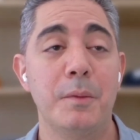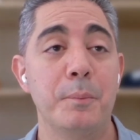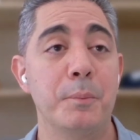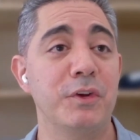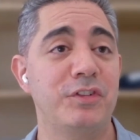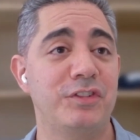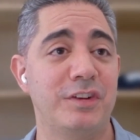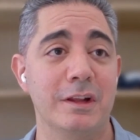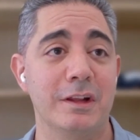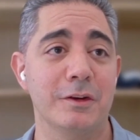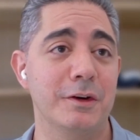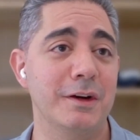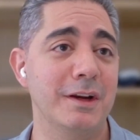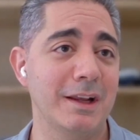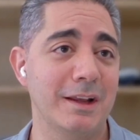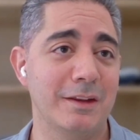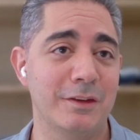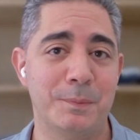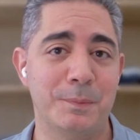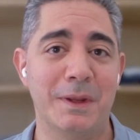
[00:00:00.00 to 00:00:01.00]
machine
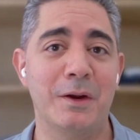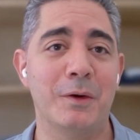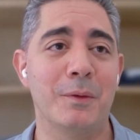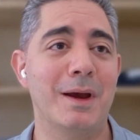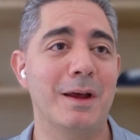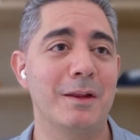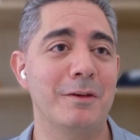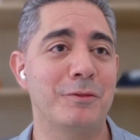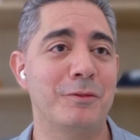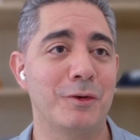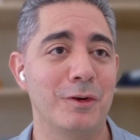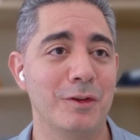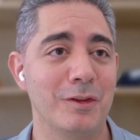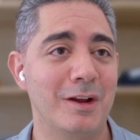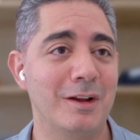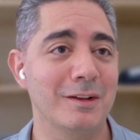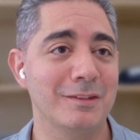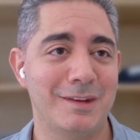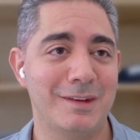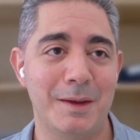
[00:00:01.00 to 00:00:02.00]
learning has been around for a
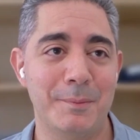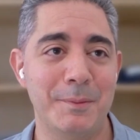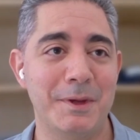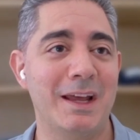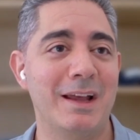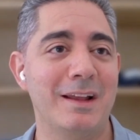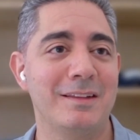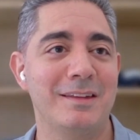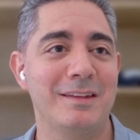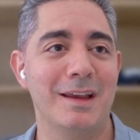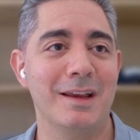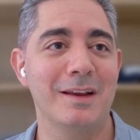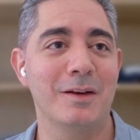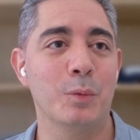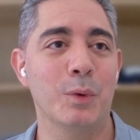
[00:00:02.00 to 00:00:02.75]
long time in ad tech.